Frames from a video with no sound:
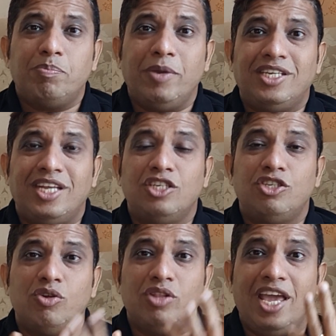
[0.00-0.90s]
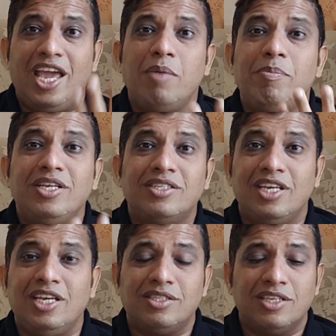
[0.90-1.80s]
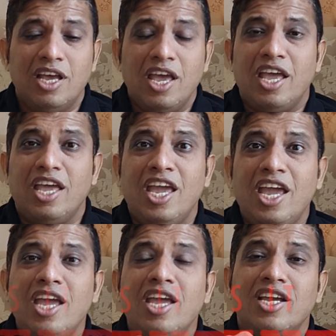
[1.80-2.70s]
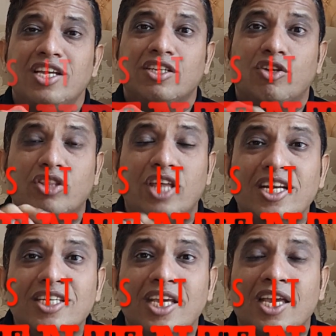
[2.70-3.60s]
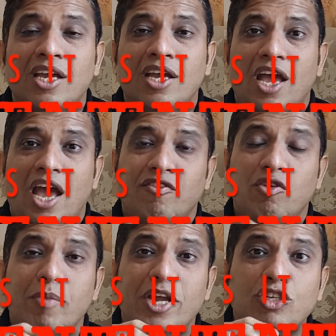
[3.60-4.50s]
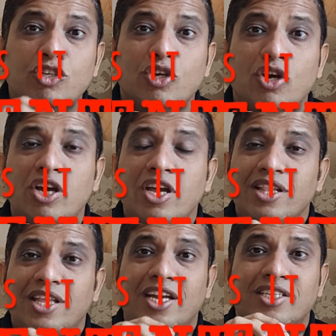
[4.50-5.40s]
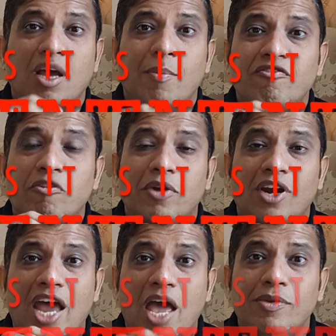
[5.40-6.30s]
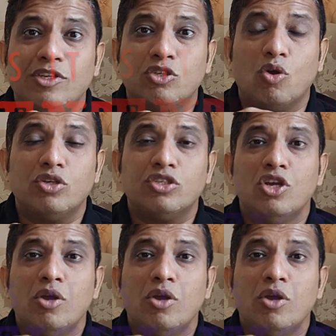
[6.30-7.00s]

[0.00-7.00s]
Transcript: pay attention to the ABCs. A, is it authentic? Have you made sure that it's coming from a reliable source?